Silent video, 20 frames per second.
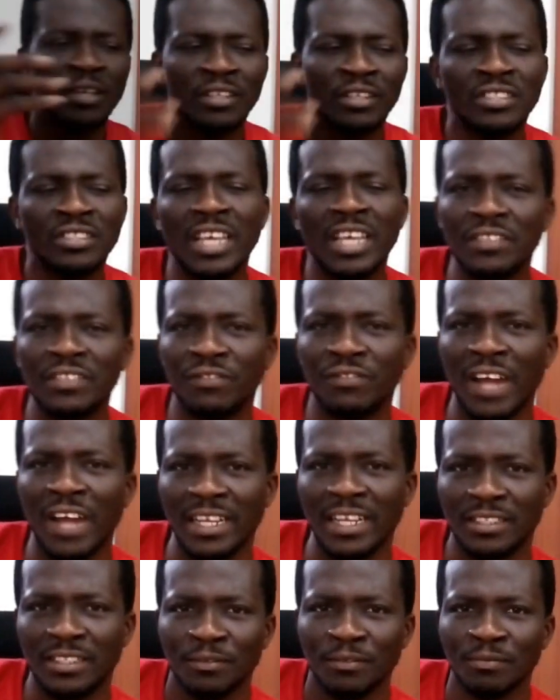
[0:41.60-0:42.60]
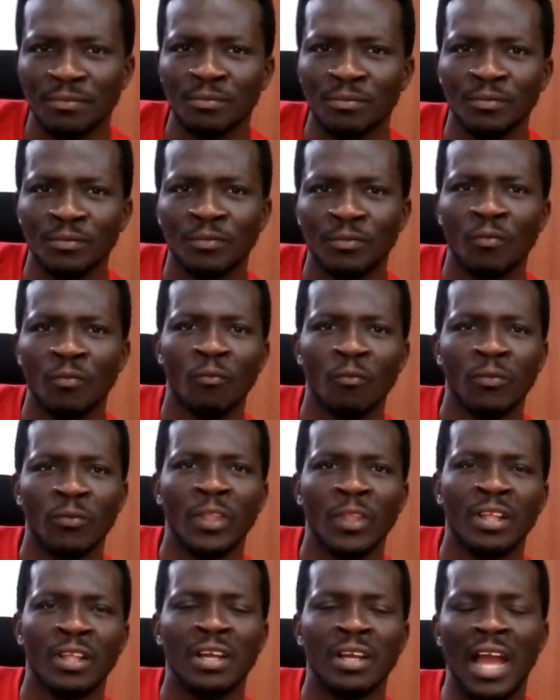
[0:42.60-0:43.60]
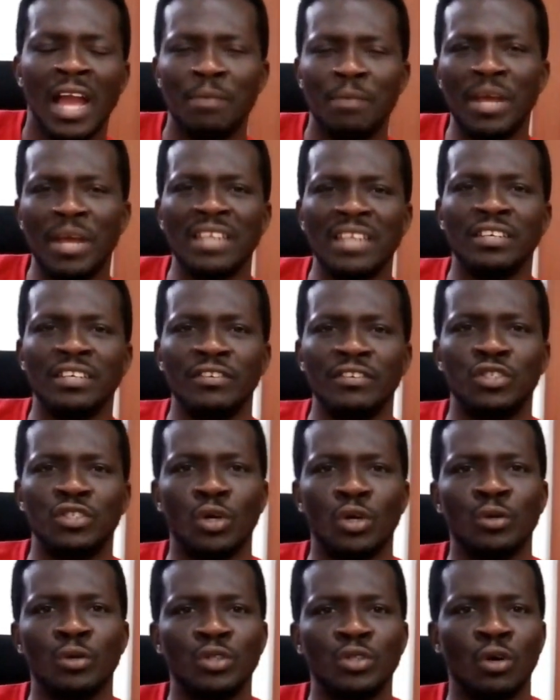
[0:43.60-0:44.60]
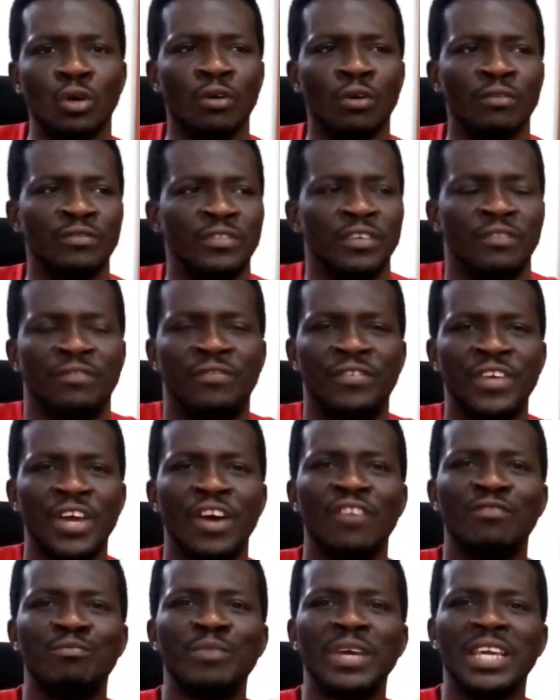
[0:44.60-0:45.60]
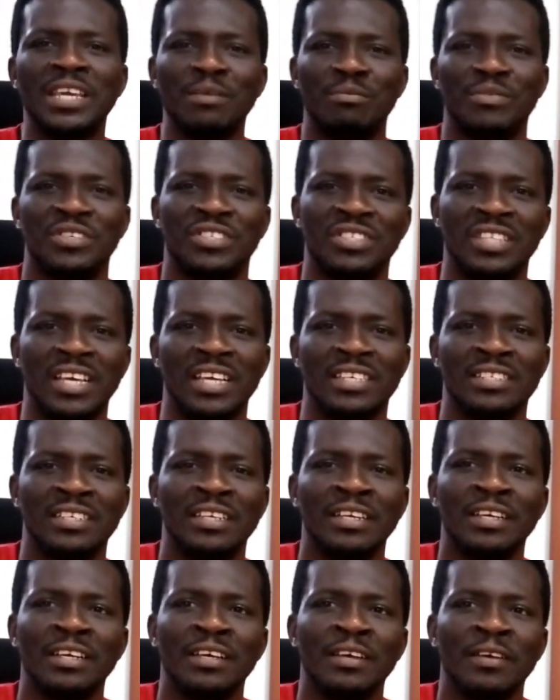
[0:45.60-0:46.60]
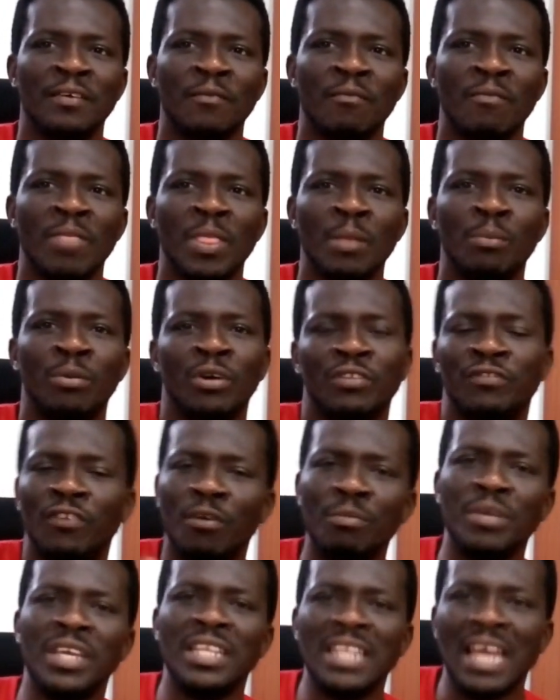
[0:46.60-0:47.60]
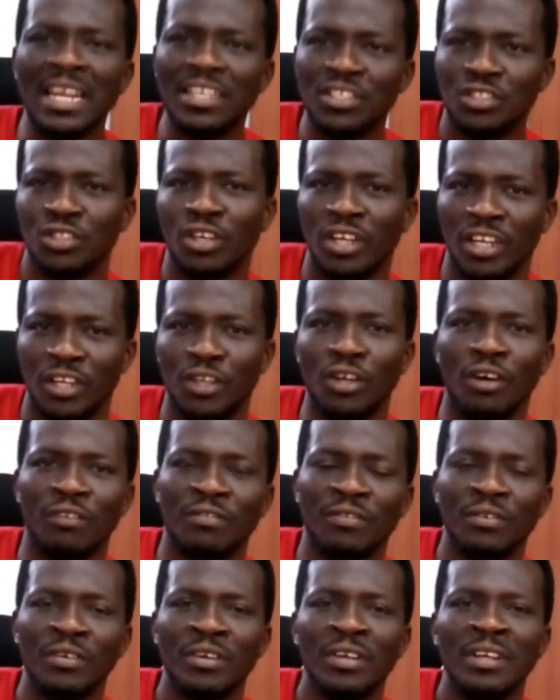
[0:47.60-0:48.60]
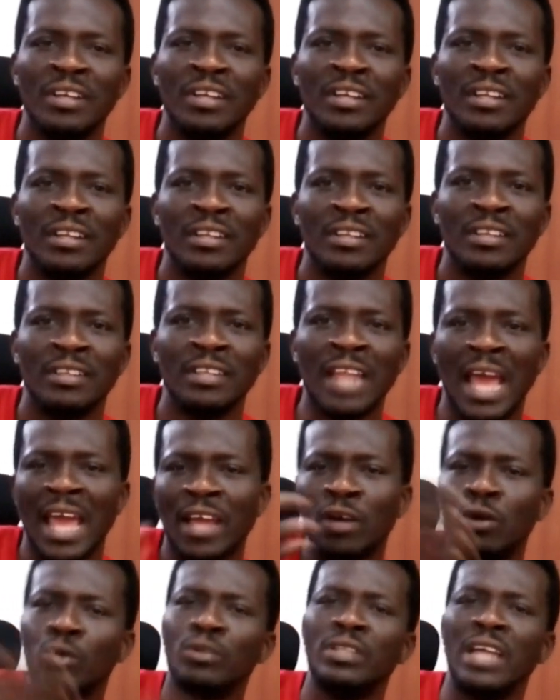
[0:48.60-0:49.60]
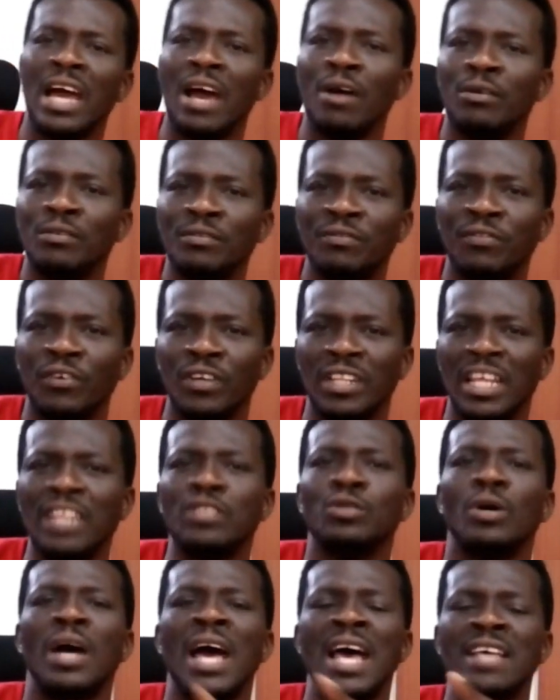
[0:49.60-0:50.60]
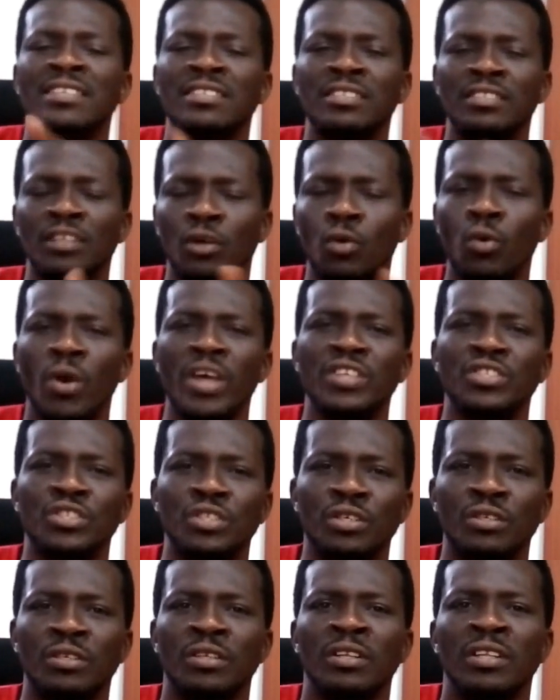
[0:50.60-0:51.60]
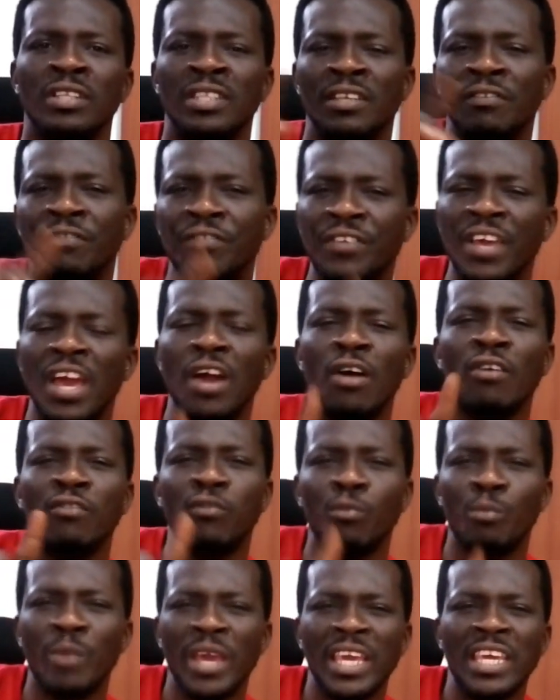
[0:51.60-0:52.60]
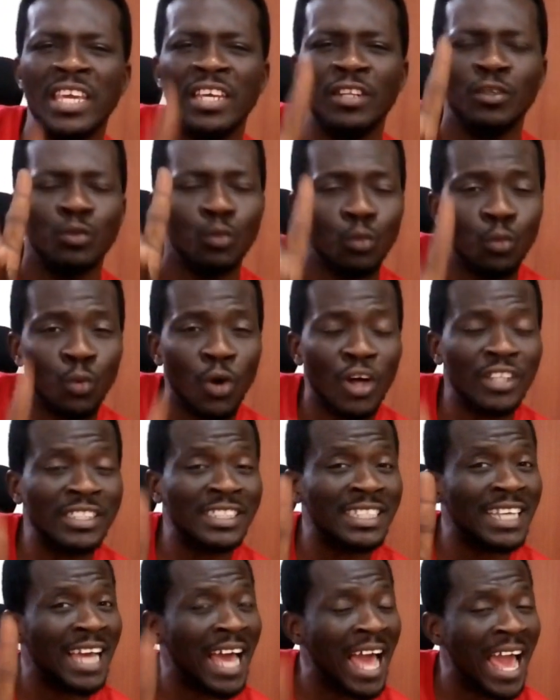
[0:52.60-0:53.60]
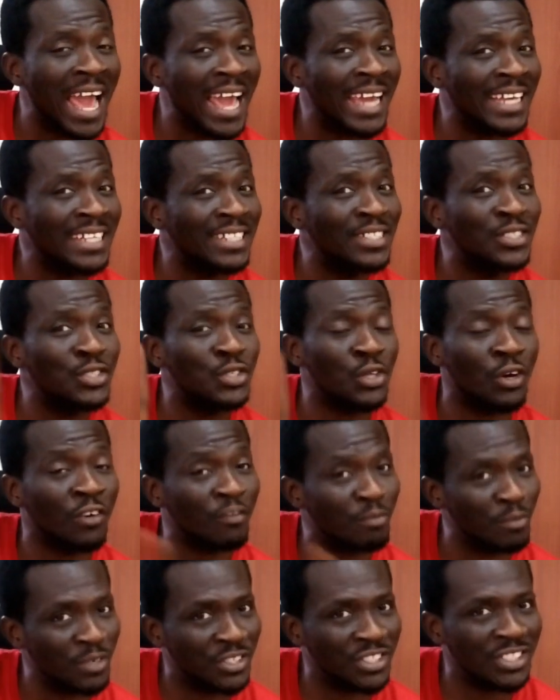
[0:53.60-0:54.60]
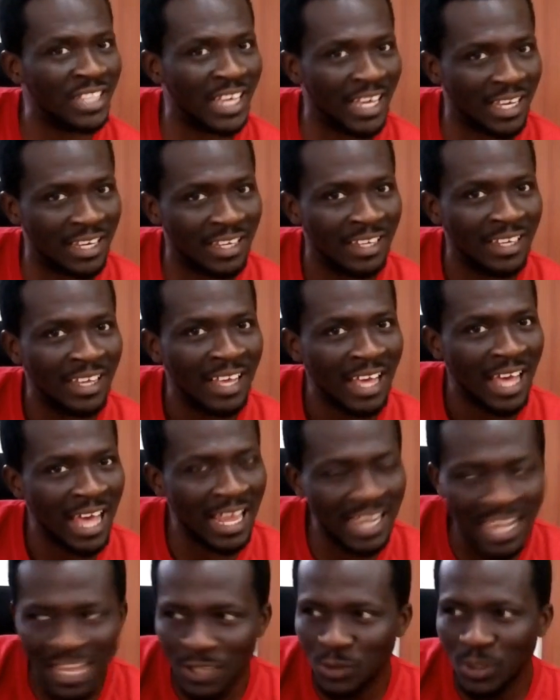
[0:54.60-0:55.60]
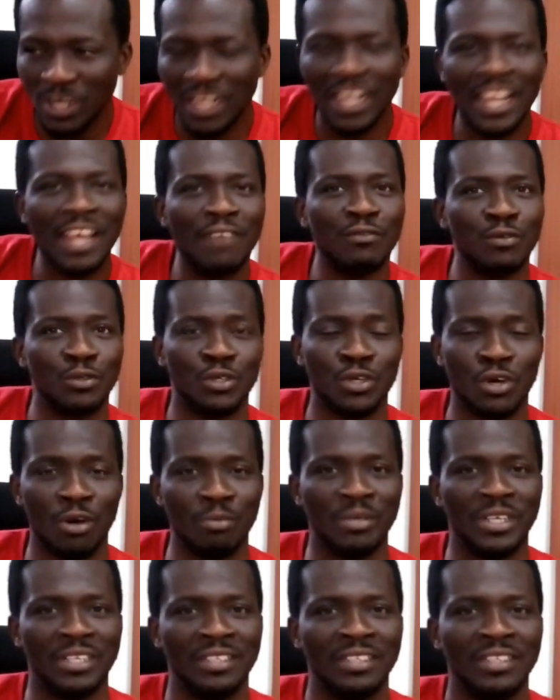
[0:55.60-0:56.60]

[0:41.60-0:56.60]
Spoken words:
Stage fright can be as a result of the fear of making mistakes. But for me, that is not enough. Now I go down further to ask the question, the fear of making what kinds of mistake? And that's where the levels come in.